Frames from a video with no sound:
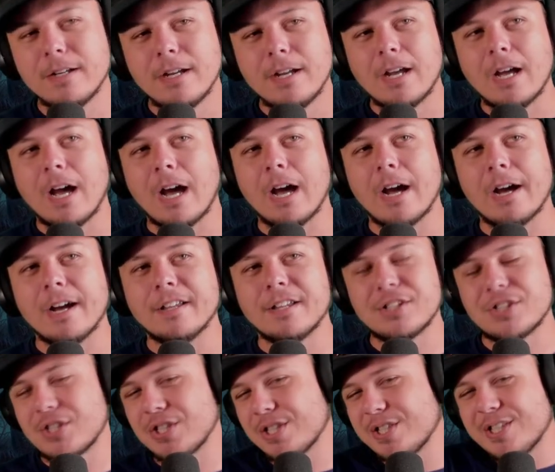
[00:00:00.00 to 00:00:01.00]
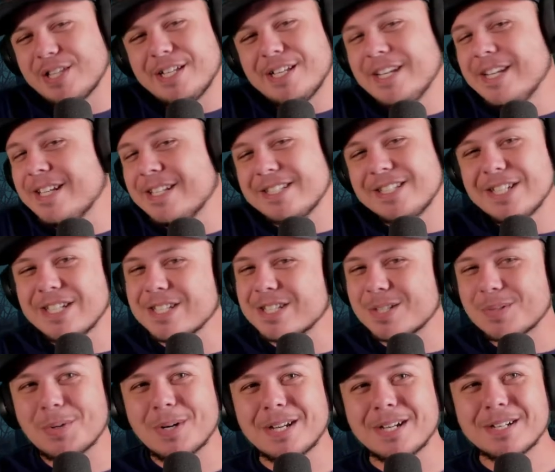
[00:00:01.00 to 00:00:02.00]
That's just the
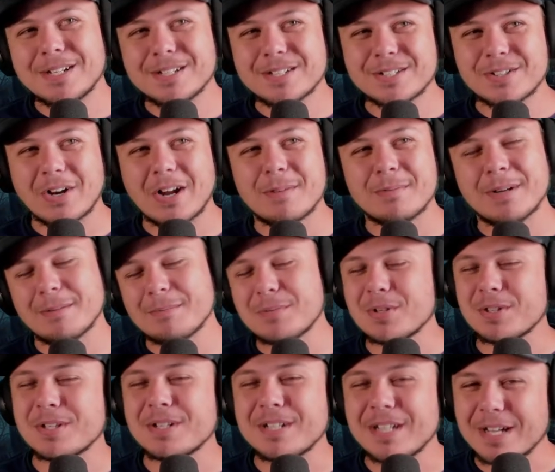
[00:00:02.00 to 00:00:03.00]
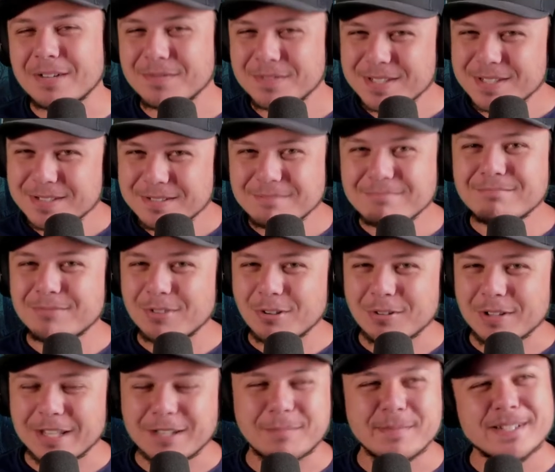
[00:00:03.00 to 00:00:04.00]
easiest way to describe it. I'm sure the devs
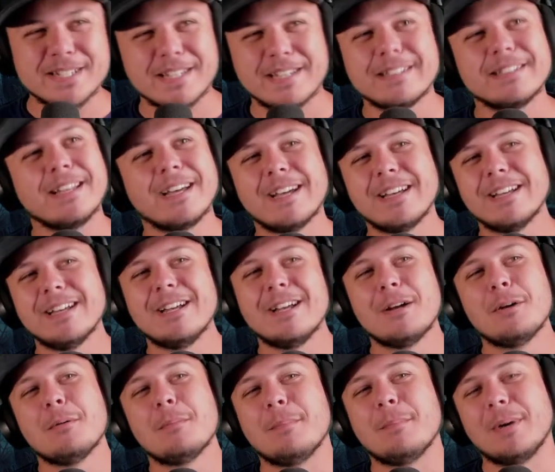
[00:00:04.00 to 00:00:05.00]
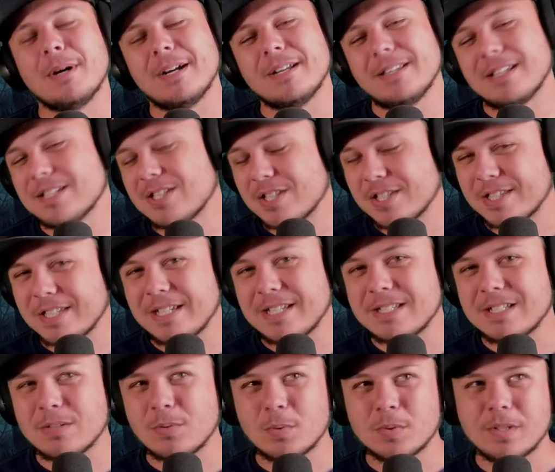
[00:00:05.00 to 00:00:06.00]
don't like me saying that, but that's just the
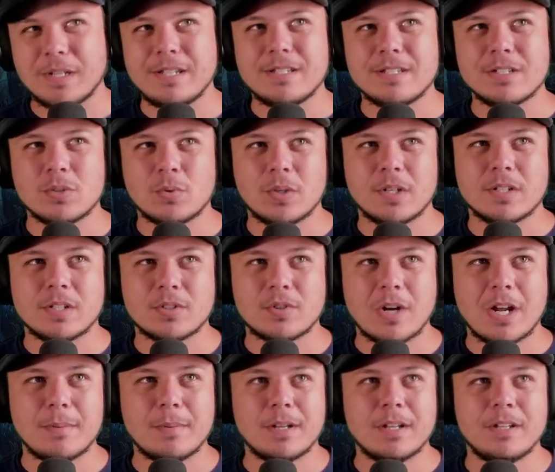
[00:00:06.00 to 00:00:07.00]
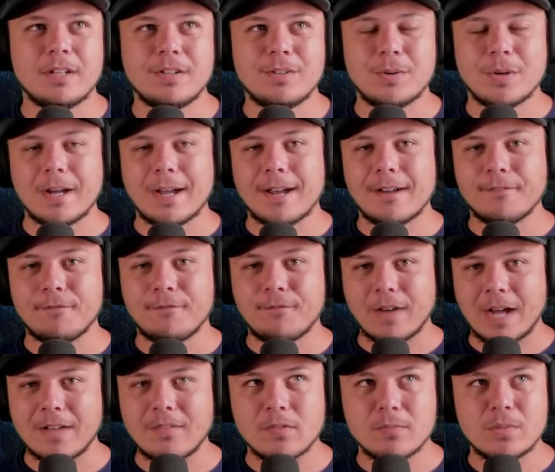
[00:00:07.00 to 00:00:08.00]
easiest way to describe it. You have
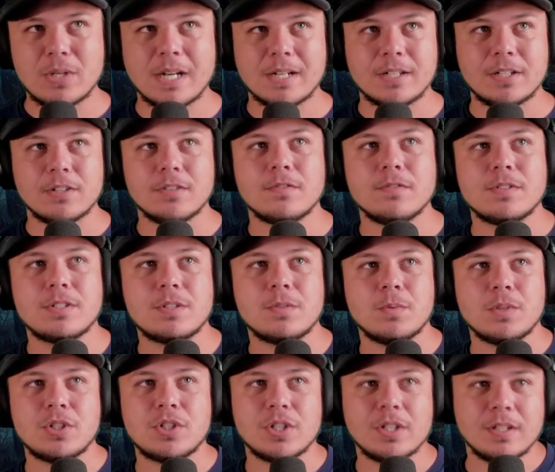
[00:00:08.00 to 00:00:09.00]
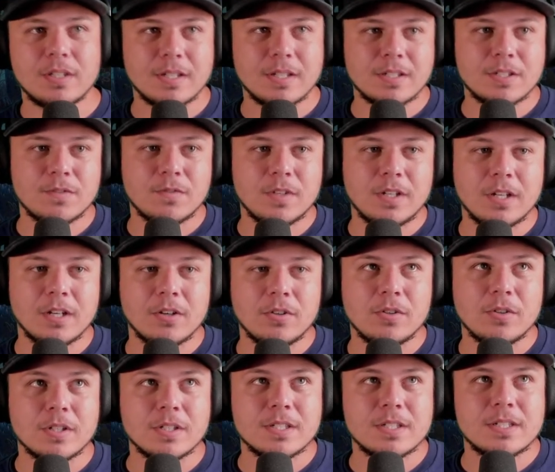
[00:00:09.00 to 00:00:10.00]
5 objectives, which in this video
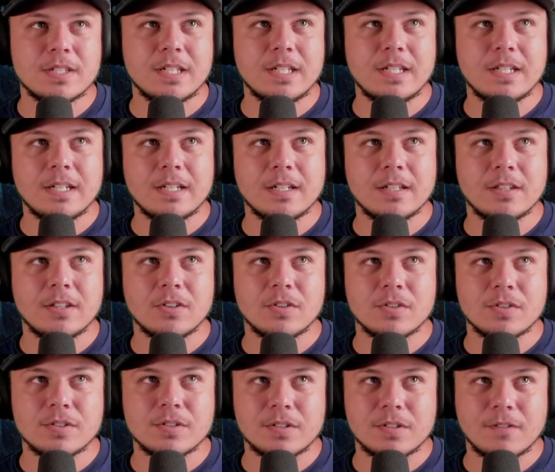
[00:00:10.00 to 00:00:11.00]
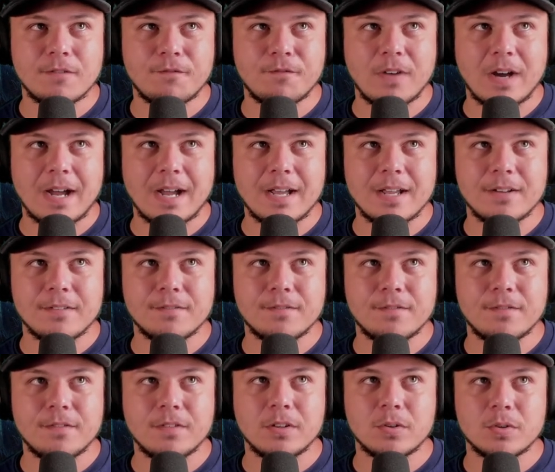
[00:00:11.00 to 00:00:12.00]
you can see there's
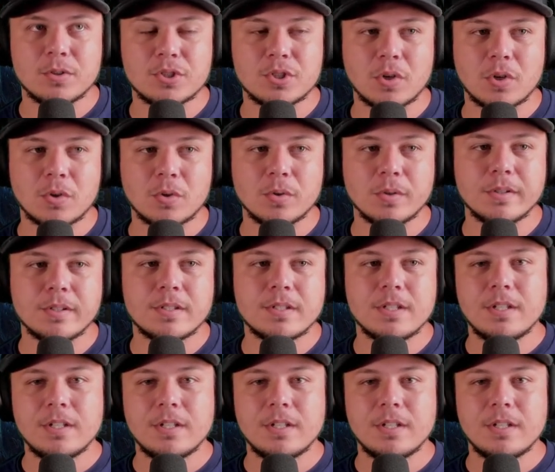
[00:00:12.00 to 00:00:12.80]
5 little circles.